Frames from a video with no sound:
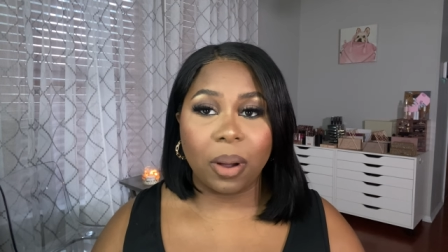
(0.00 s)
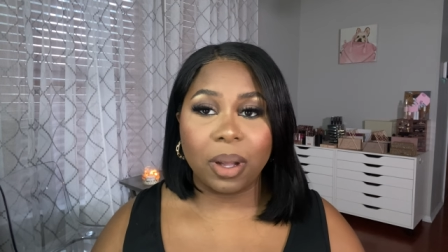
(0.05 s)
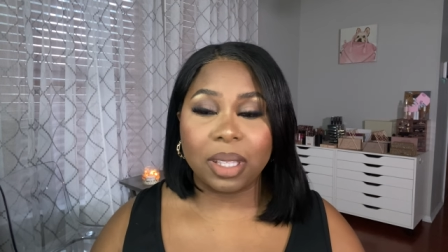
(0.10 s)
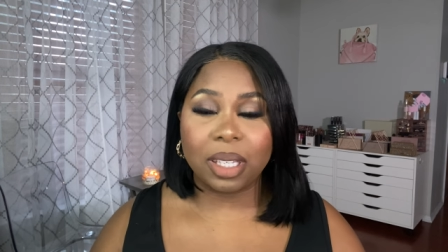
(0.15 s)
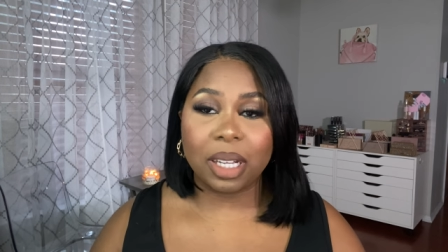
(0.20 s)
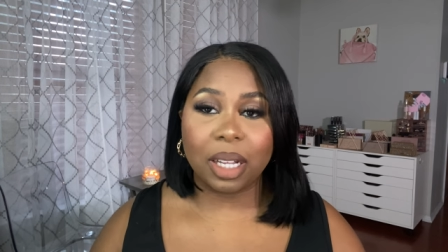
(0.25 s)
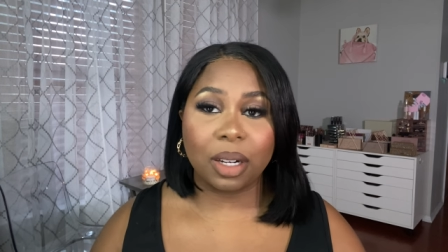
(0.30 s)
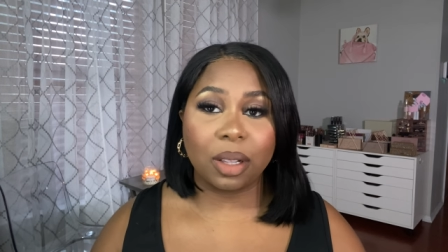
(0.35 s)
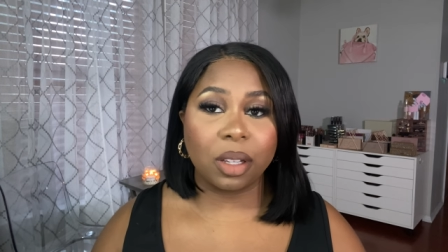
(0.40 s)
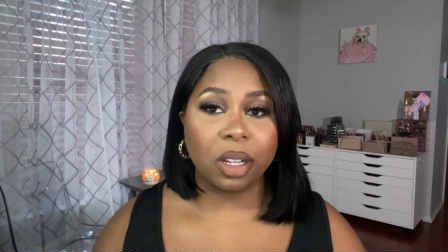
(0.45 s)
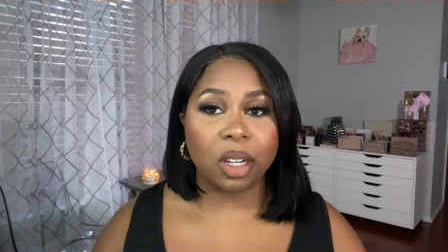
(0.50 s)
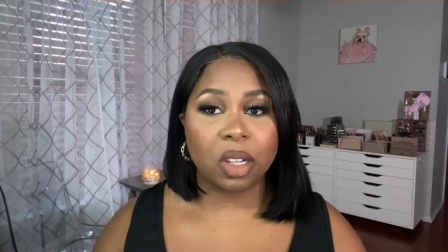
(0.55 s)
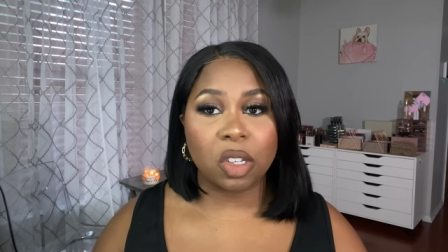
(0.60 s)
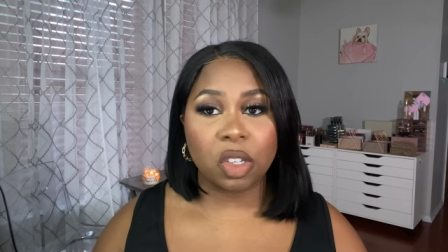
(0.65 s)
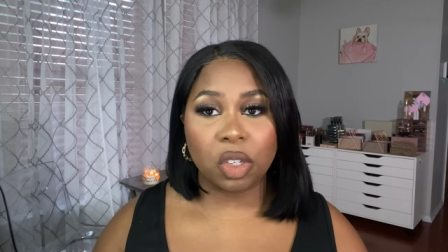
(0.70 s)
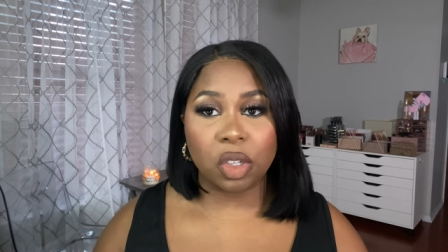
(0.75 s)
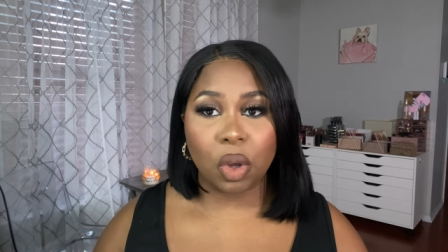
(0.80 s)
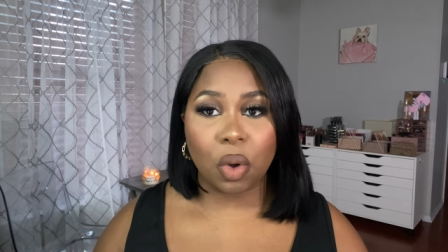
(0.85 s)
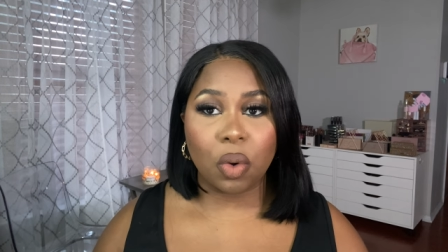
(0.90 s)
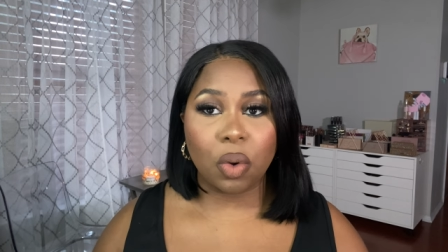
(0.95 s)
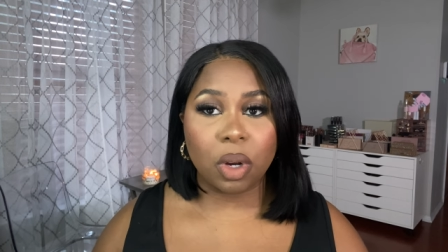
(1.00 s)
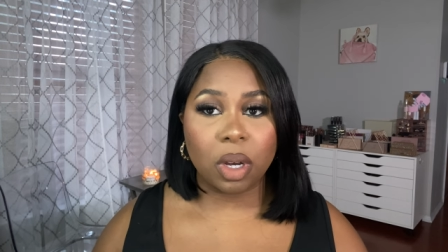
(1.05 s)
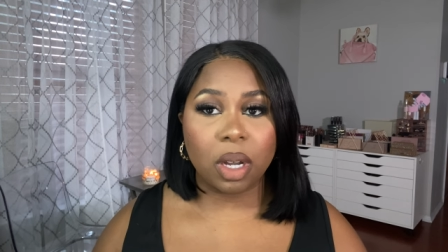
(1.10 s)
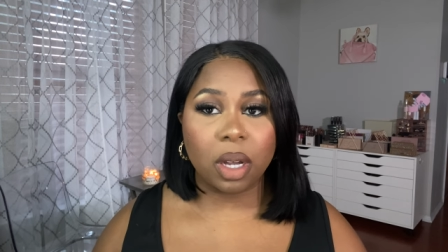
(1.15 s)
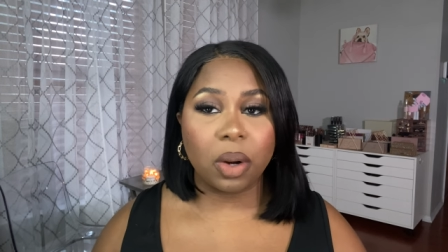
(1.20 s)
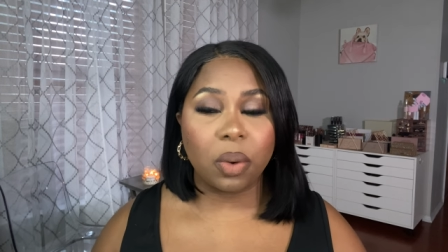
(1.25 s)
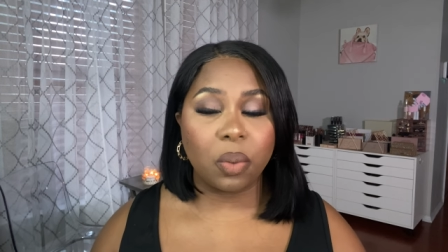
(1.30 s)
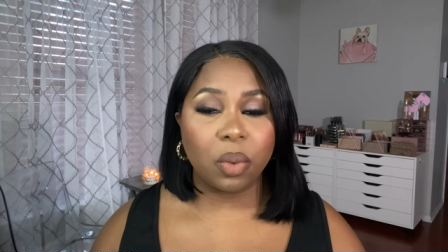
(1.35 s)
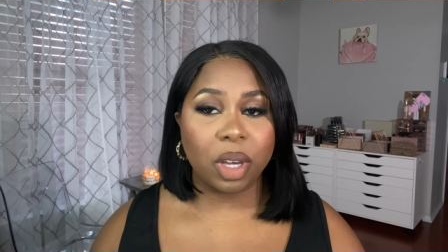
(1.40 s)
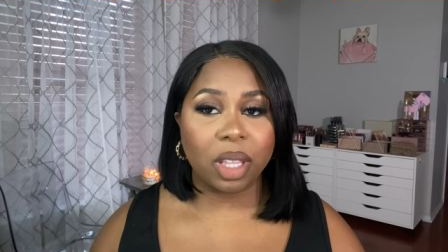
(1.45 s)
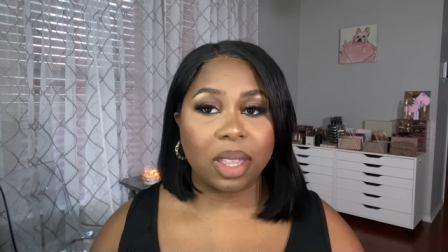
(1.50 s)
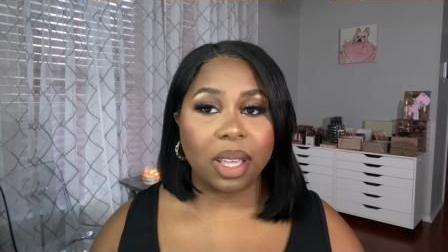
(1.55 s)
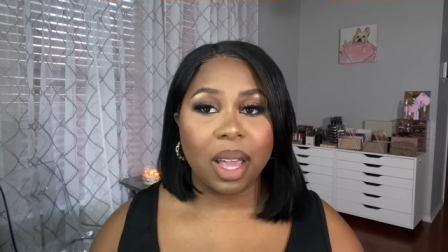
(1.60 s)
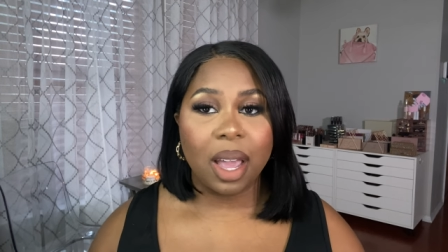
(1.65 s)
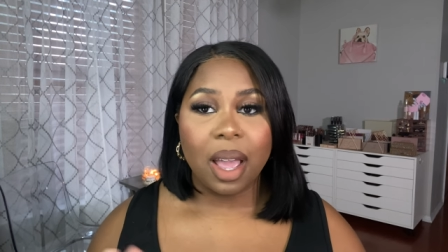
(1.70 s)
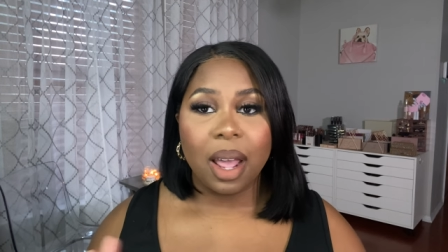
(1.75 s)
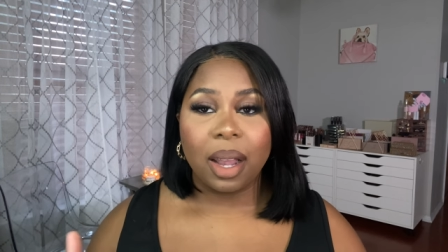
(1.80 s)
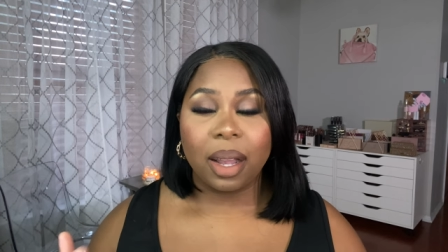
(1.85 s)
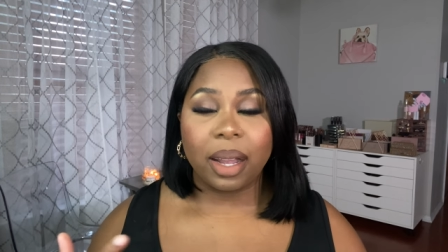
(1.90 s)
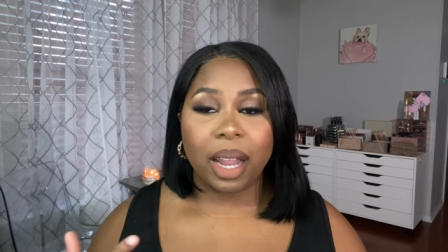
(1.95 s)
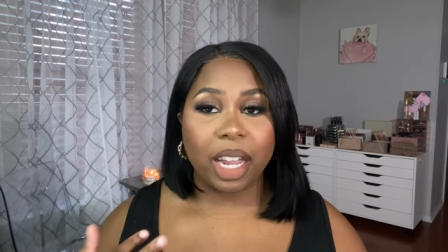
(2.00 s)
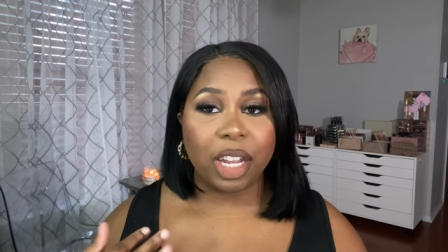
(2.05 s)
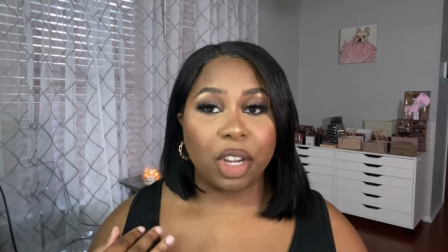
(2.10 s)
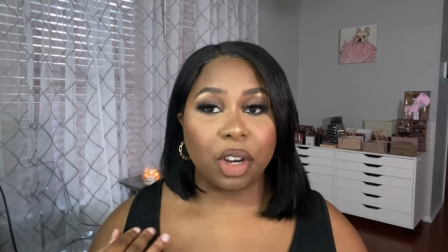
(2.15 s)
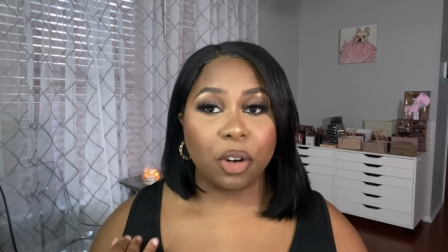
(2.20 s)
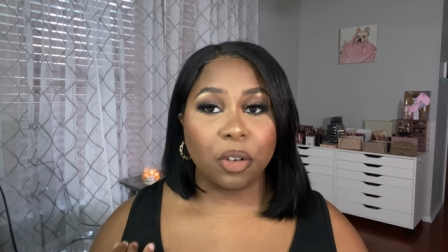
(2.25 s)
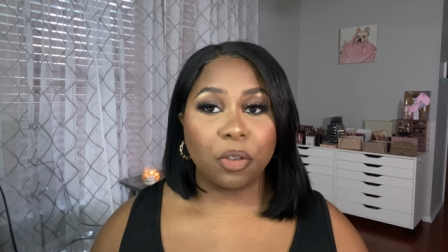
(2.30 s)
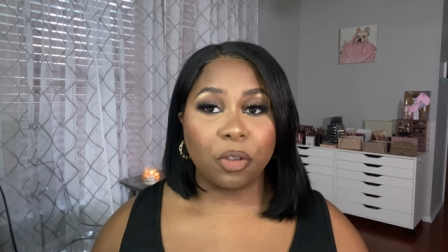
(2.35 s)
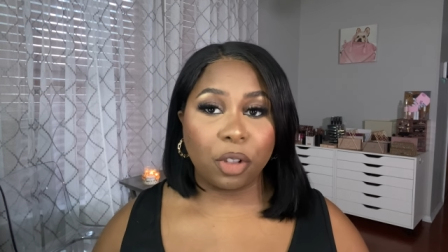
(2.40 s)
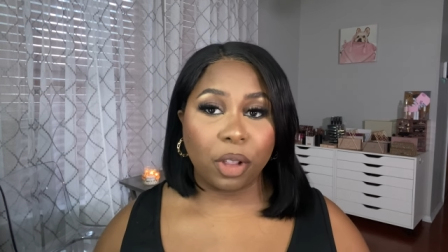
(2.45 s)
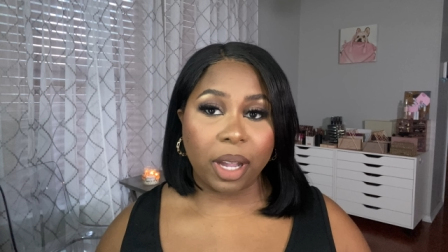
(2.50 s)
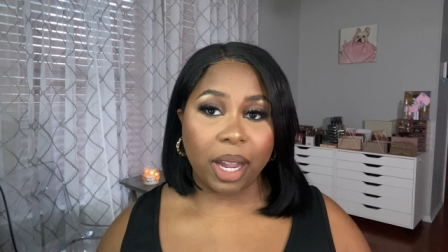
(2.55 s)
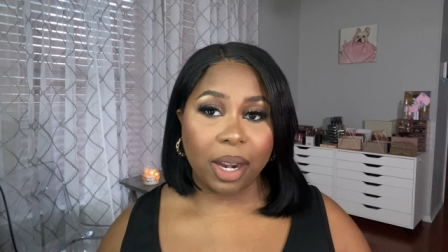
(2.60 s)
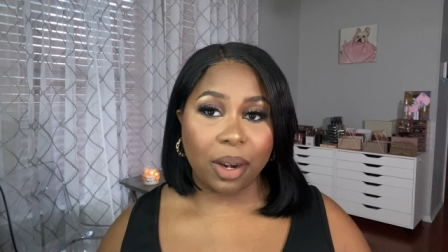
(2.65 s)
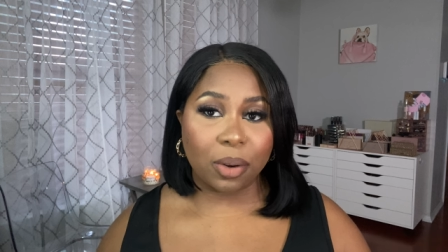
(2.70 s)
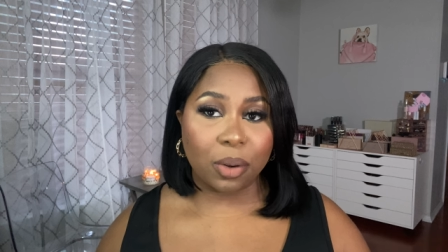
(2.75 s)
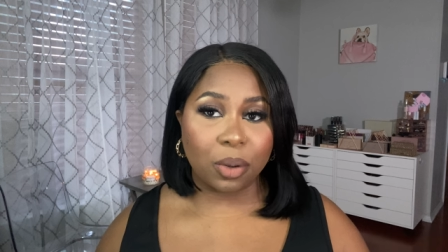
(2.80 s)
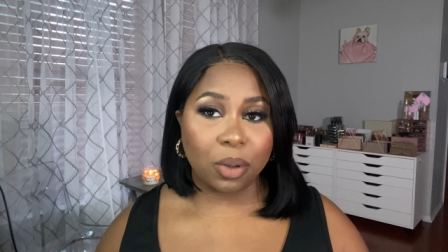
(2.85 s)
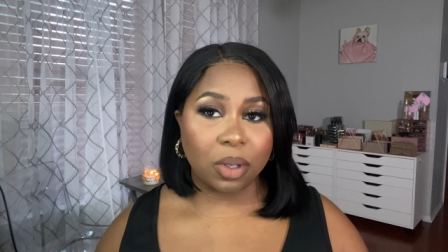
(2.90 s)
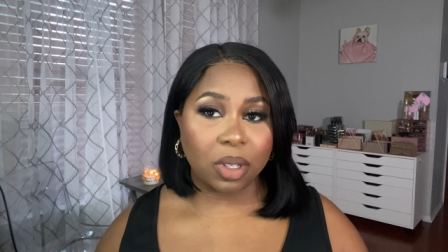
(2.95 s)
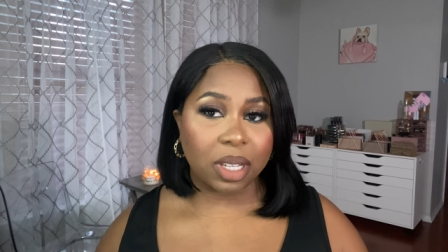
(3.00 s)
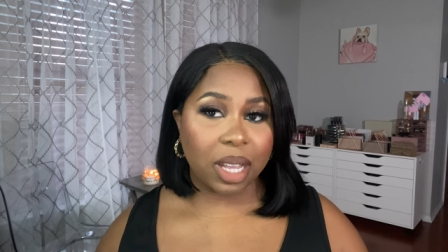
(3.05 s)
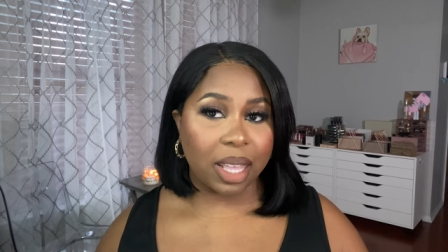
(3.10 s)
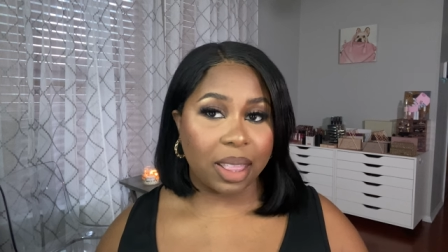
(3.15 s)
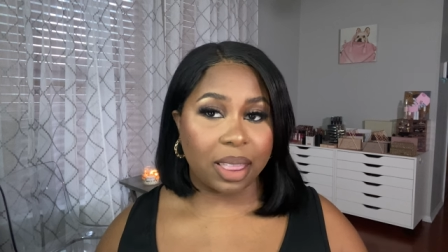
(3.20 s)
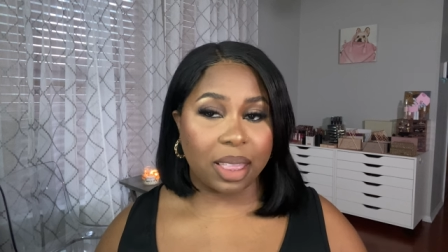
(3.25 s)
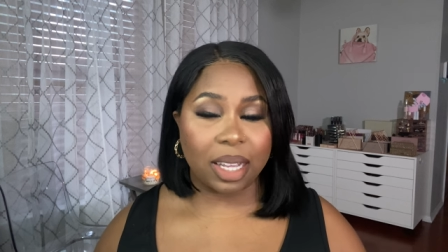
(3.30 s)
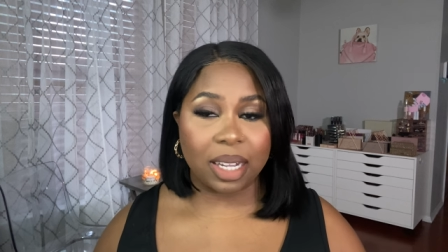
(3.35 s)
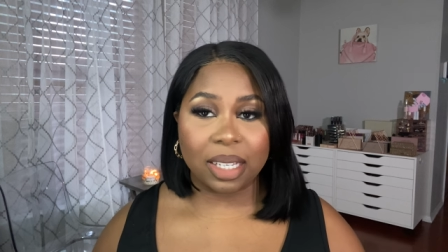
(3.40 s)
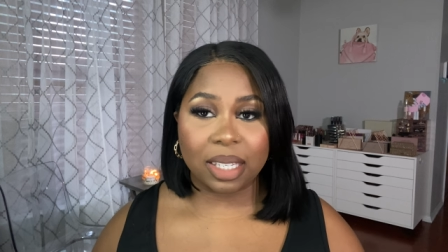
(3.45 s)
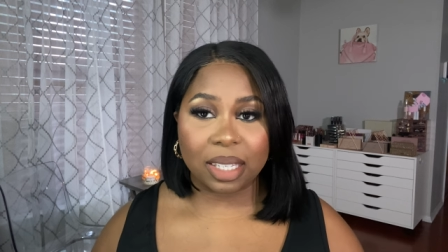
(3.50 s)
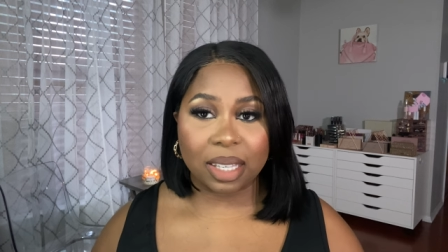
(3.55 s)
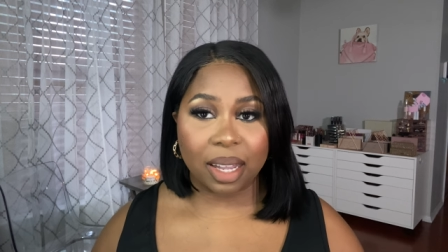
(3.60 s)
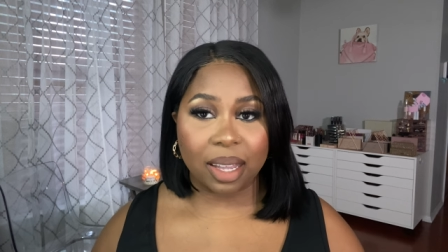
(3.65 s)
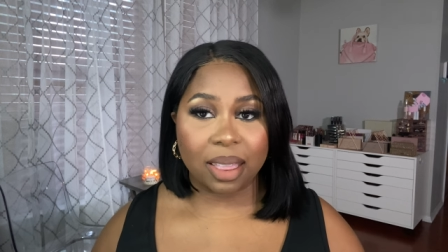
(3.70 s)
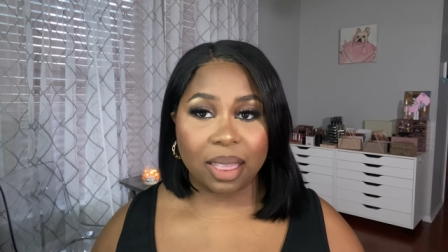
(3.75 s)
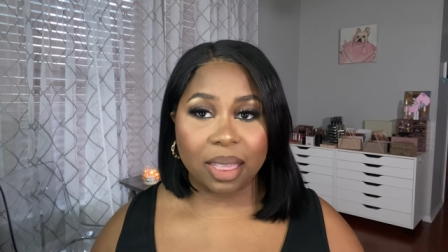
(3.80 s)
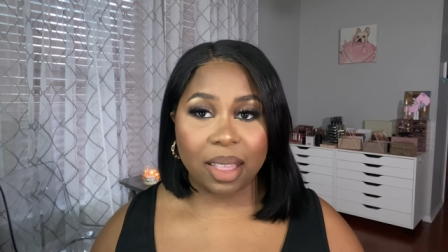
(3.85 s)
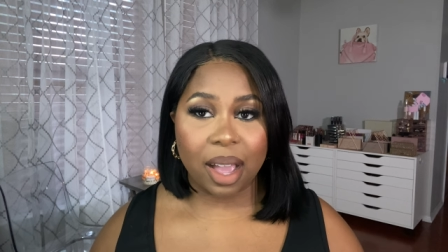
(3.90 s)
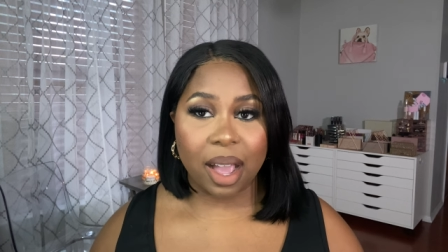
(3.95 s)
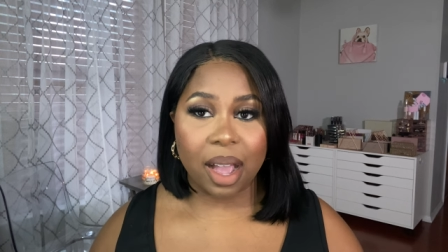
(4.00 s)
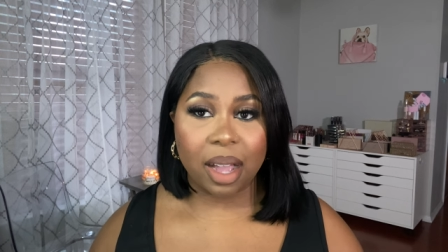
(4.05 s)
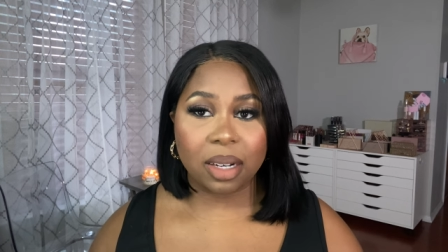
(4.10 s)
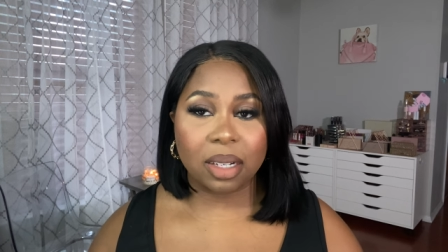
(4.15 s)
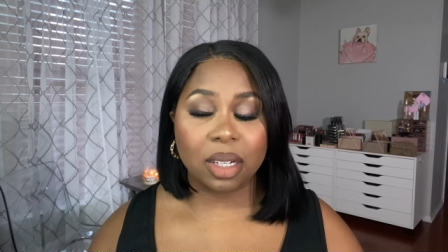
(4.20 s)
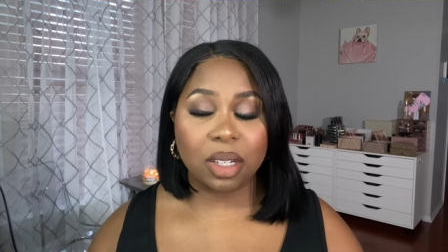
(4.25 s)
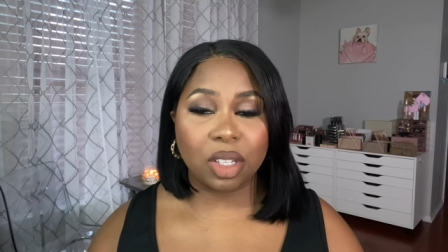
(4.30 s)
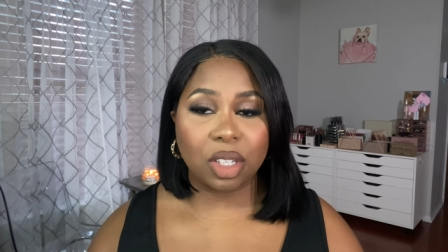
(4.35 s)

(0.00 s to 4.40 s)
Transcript: It's gonna look so good with like your flannels and things like that.